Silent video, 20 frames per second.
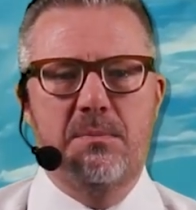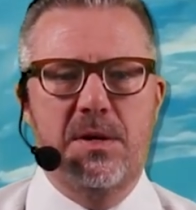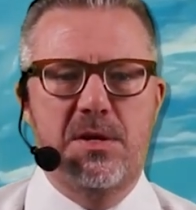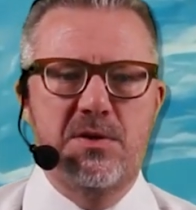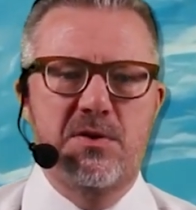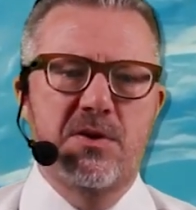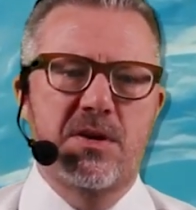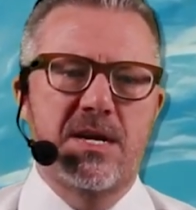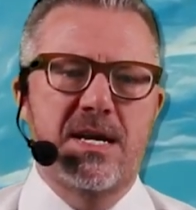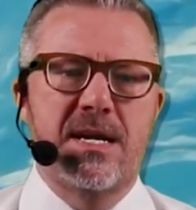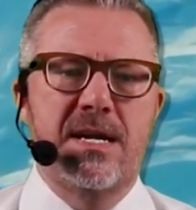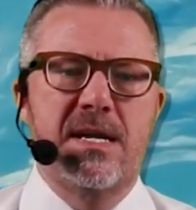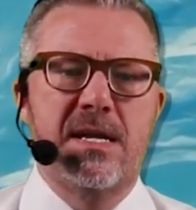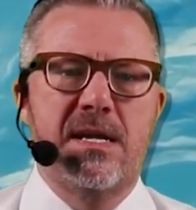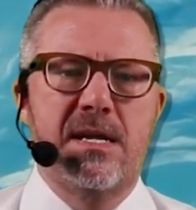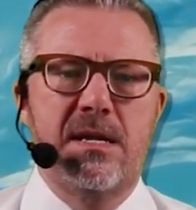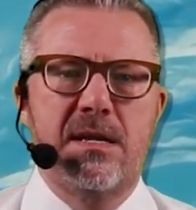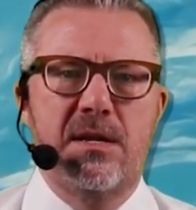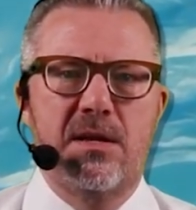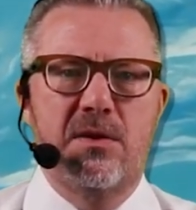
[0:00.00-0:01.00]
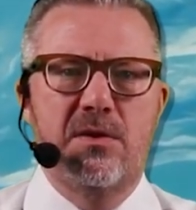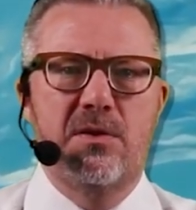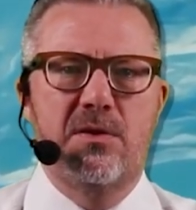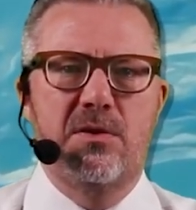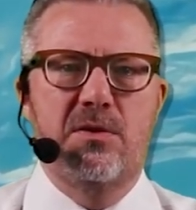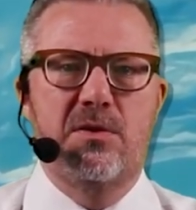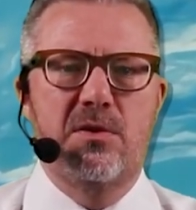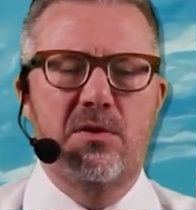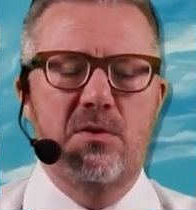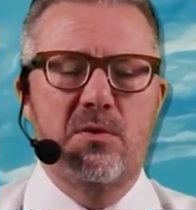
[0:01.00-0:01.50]
But you're going to need
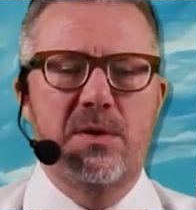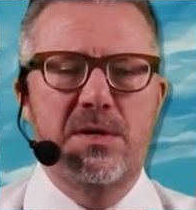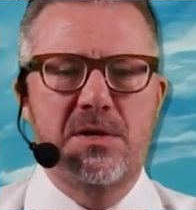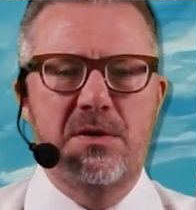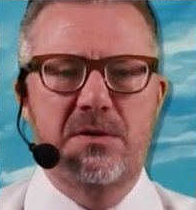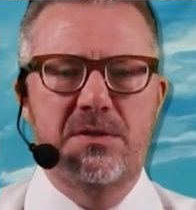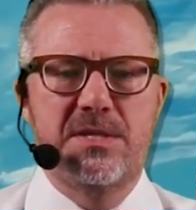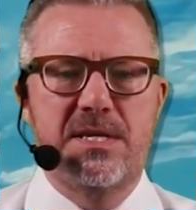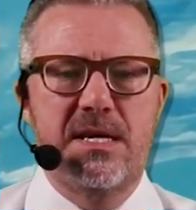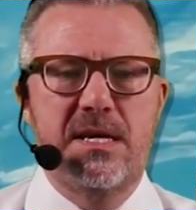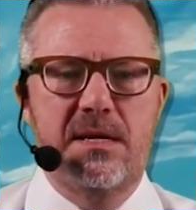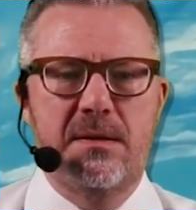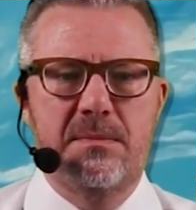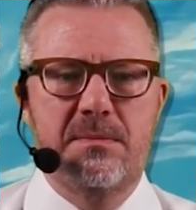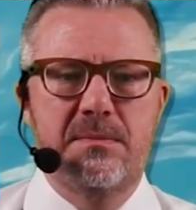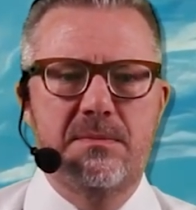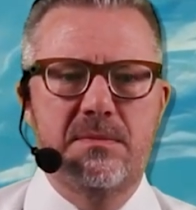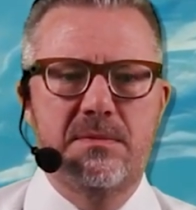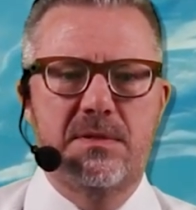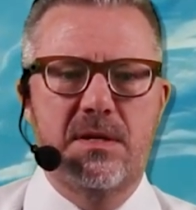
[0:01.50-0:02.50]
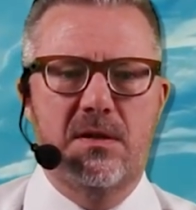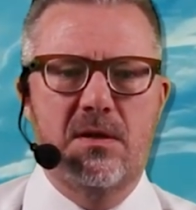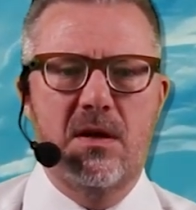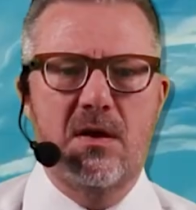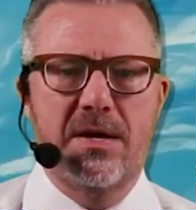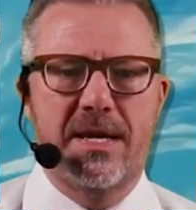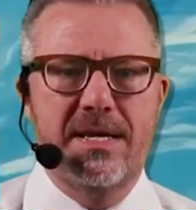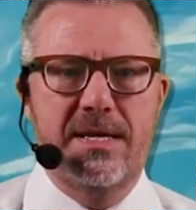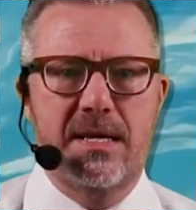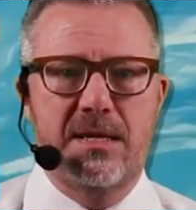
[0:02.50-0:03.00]
you and your team to
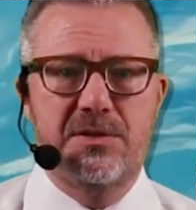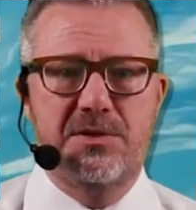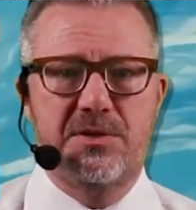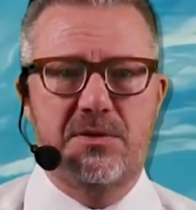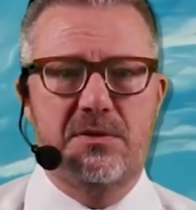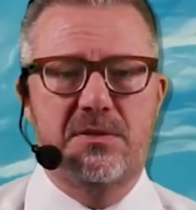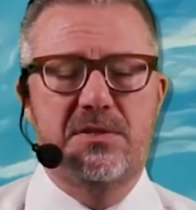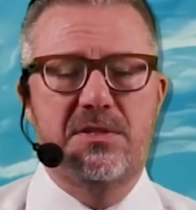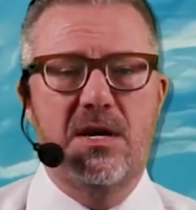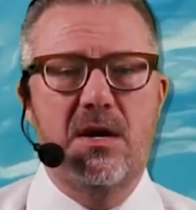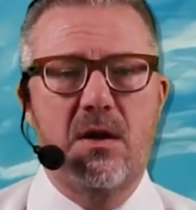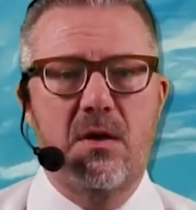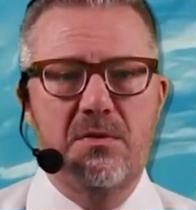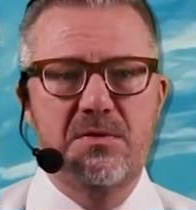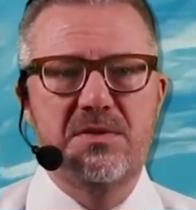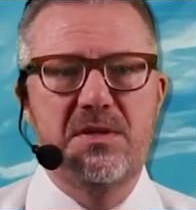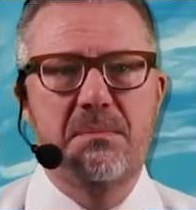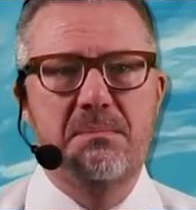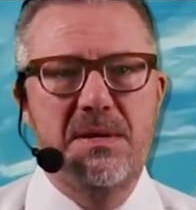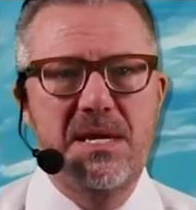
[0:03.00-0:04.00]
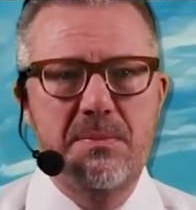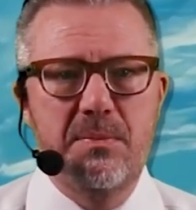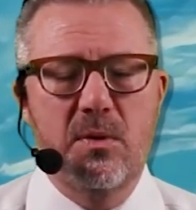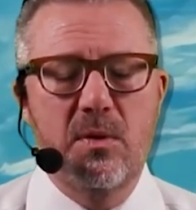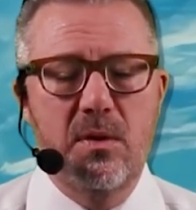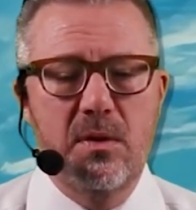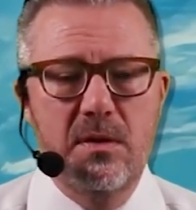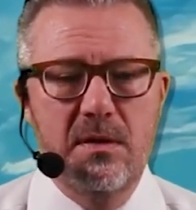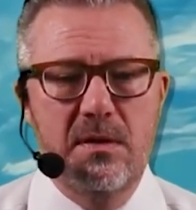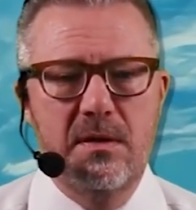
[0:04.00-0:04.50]
log in as yourselves, the
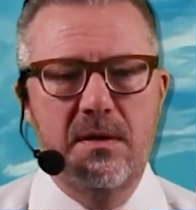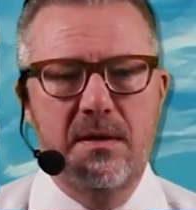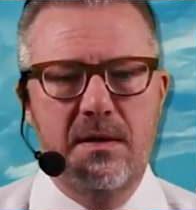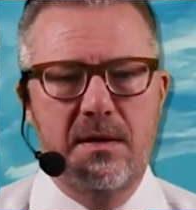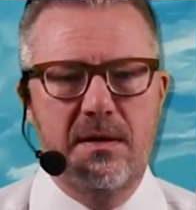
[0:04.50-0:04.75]
people,